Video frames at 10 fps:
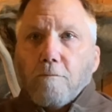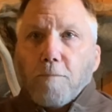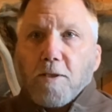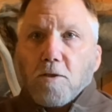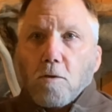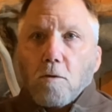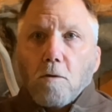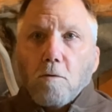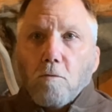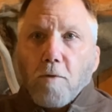pistol
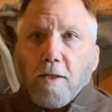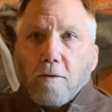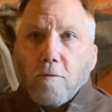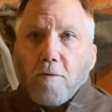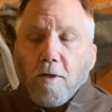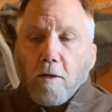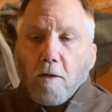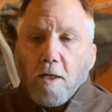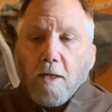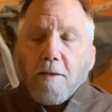right there.
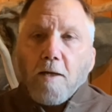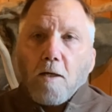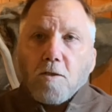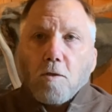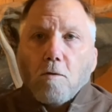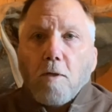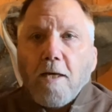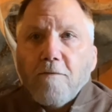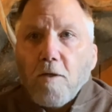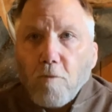They also
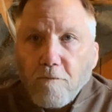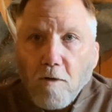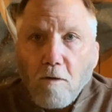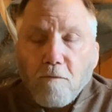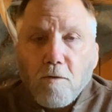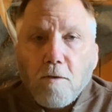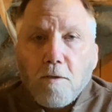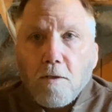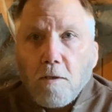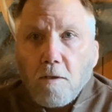have a revolver
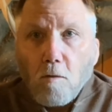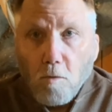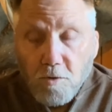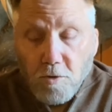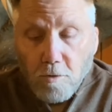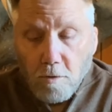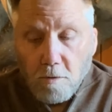holster,